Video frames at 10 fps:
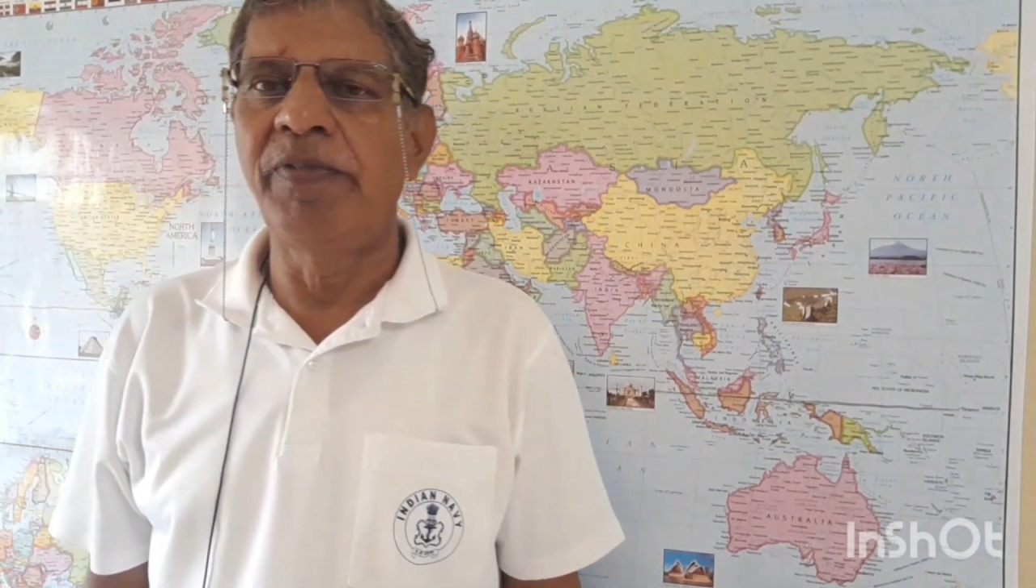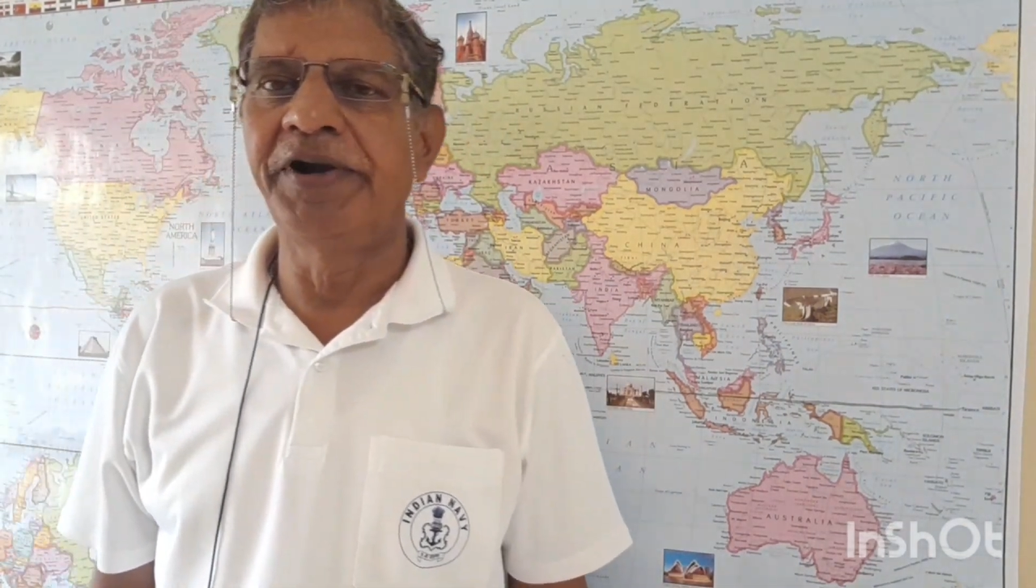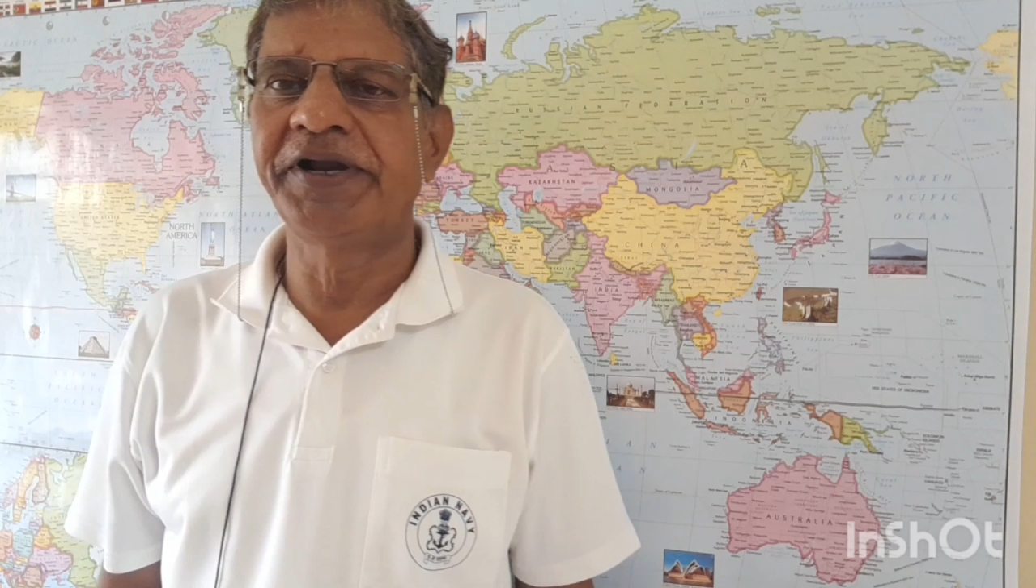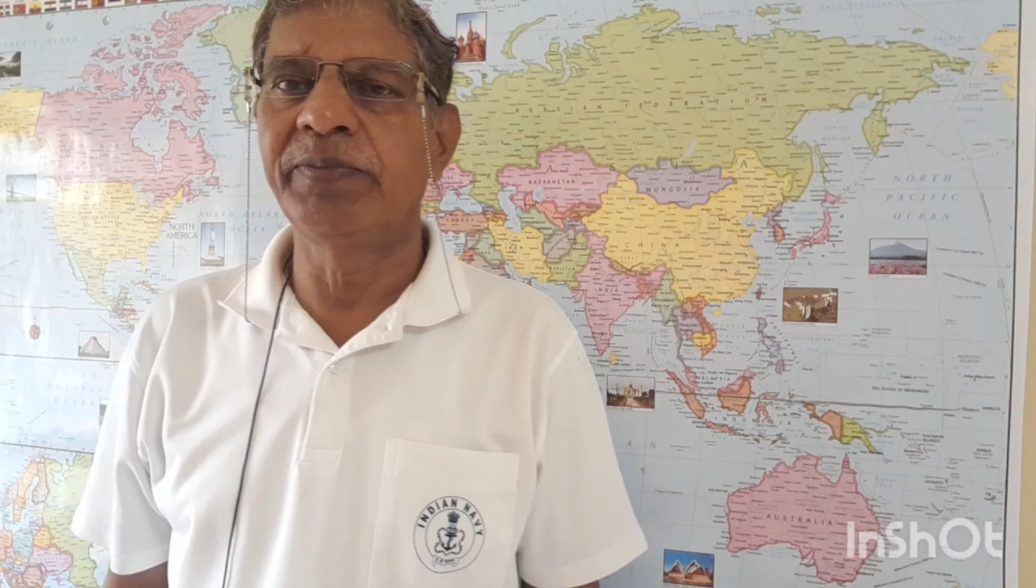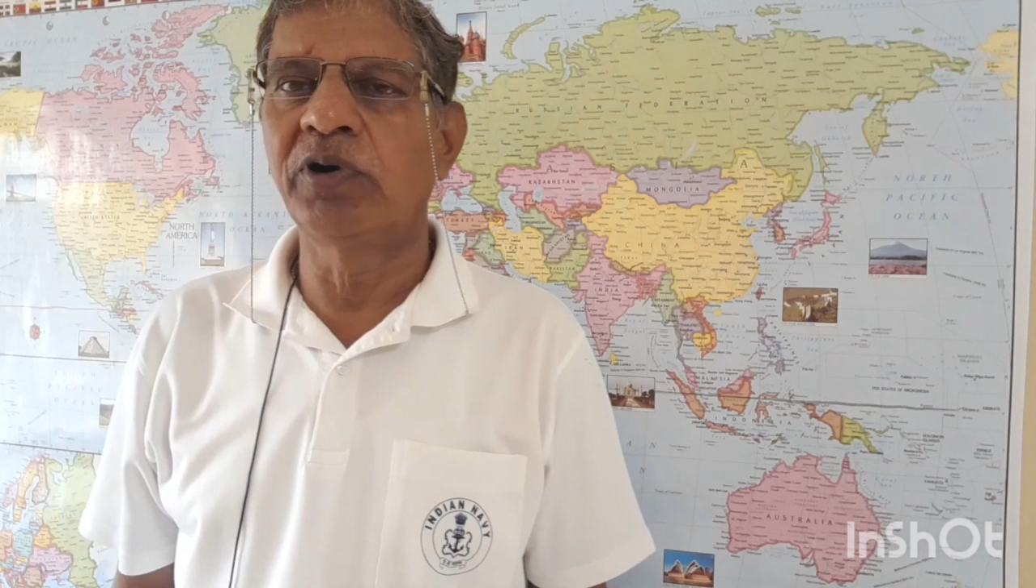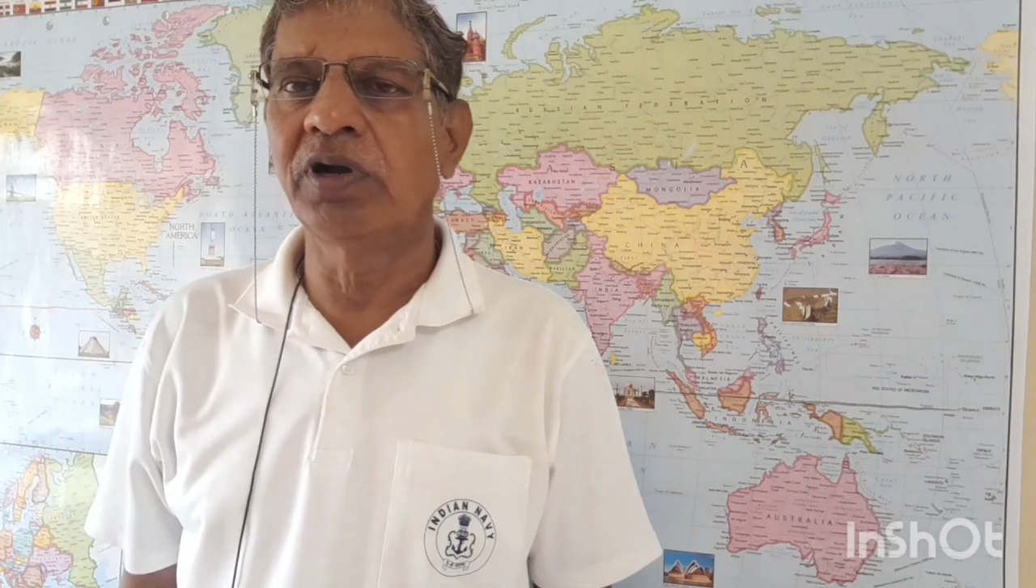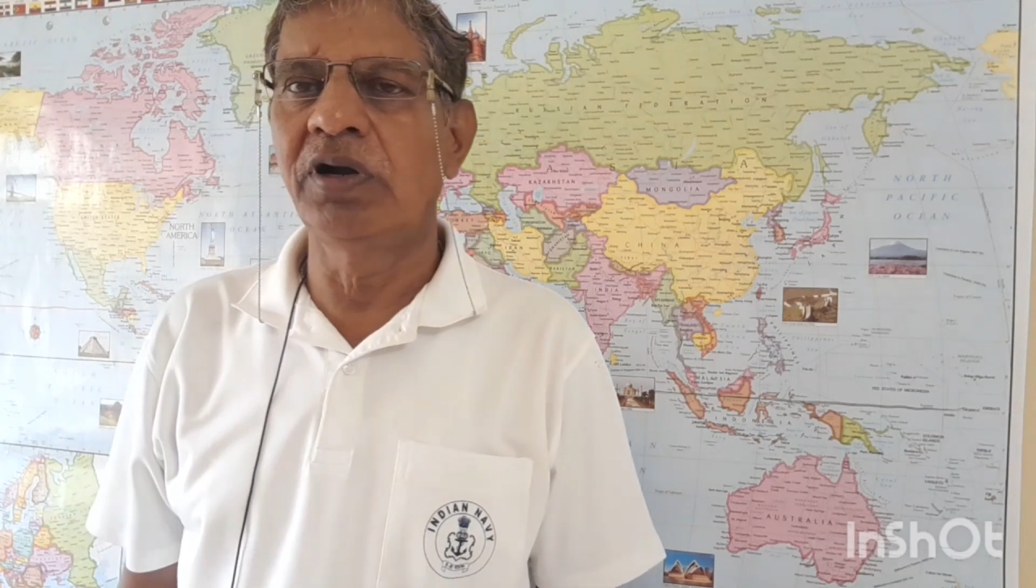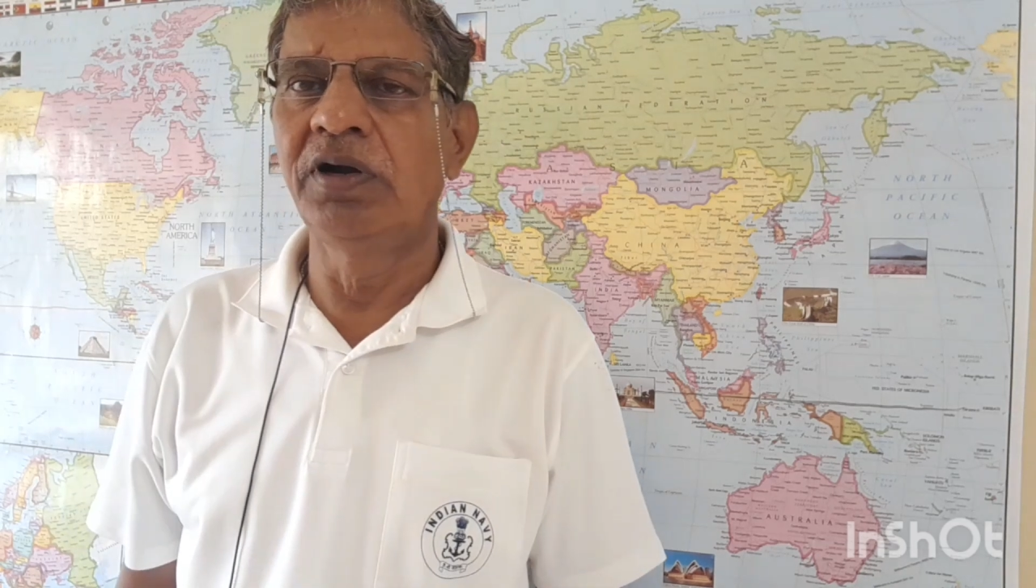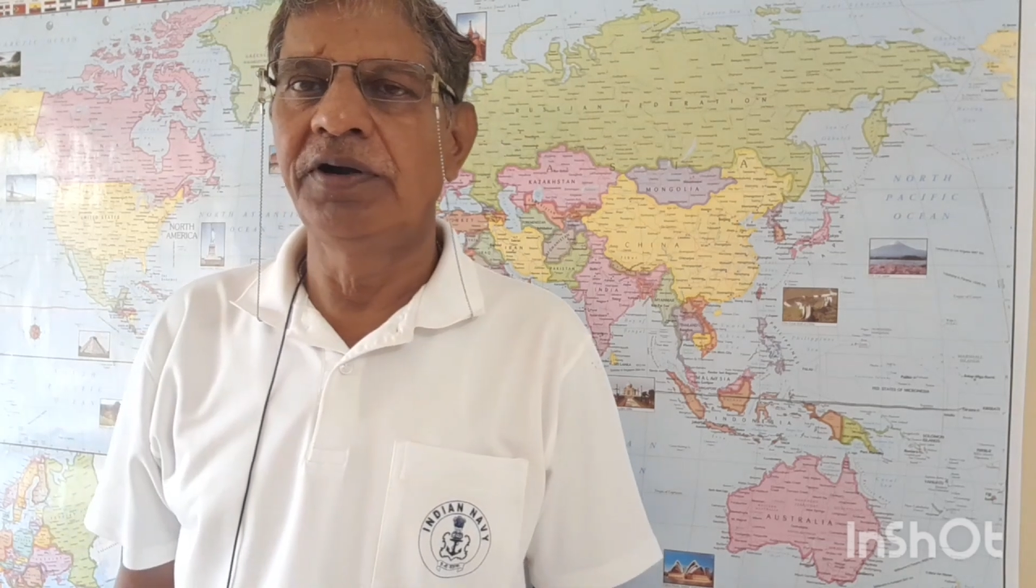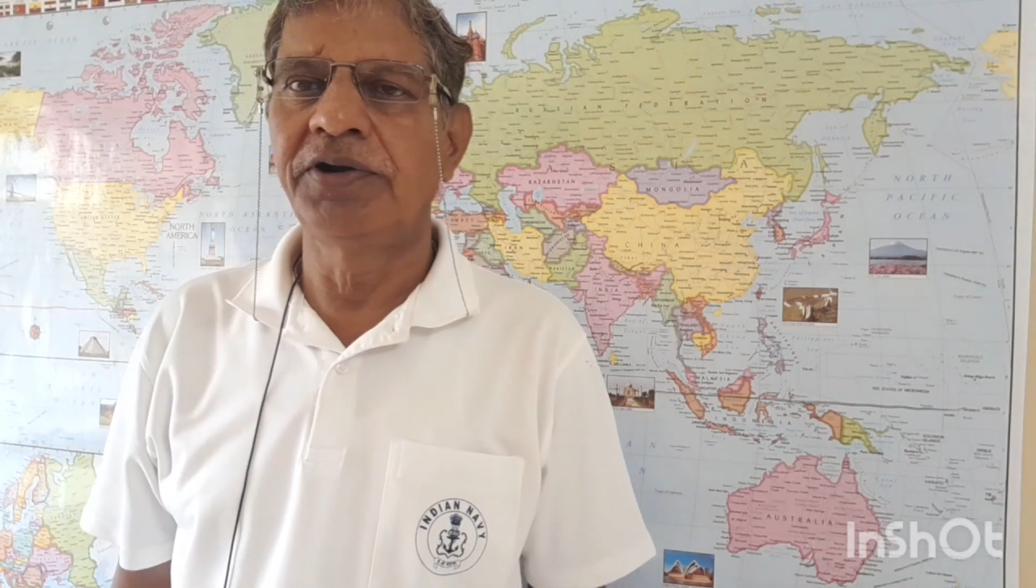multimodal